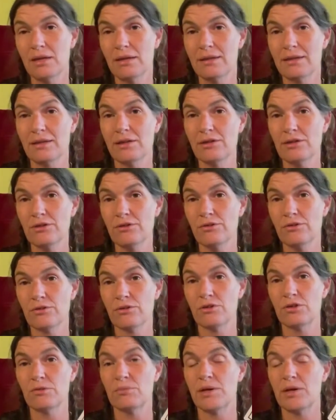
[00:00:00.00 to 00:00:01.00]
They're
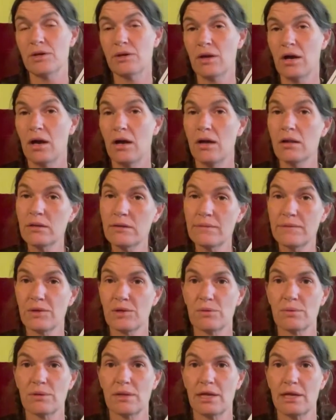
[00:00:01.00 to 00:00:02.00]
concerned about all of
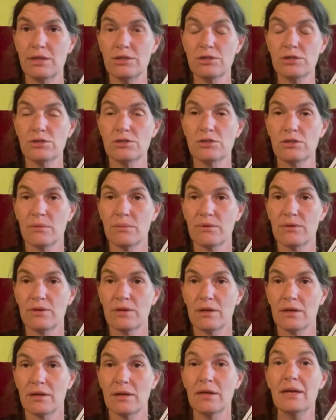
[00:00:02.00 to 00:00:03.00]
their relationships
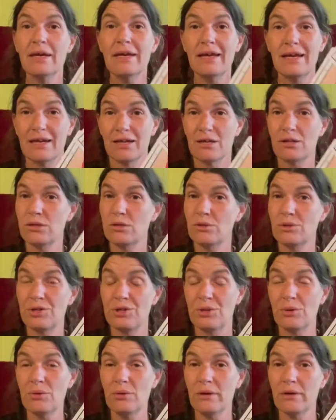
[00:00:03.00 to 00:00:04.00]
here, including
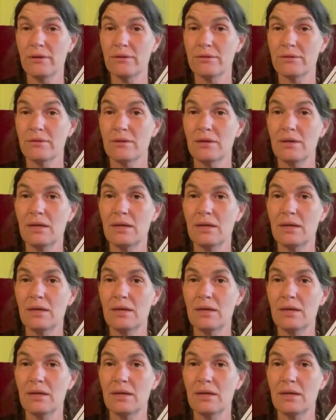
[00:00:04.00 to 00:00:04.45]
yours.